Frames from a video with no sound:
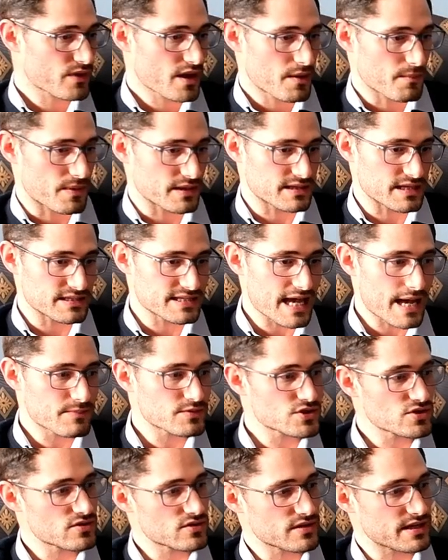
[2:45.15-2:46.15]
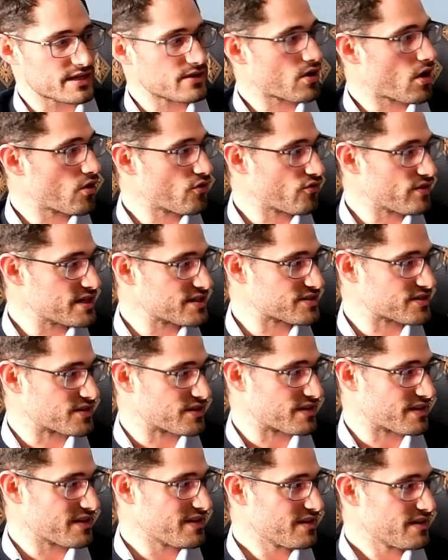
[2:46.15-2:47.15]
but there's absolutely no
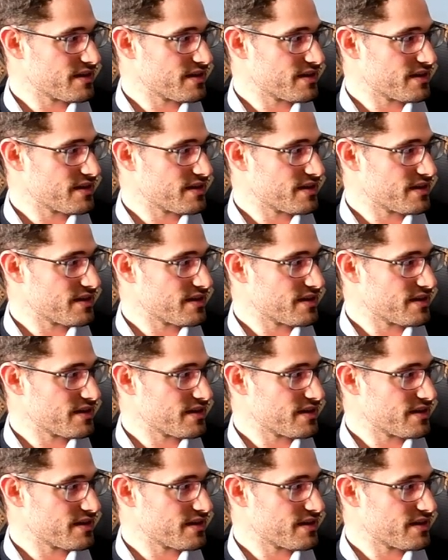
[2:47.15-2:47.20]
reason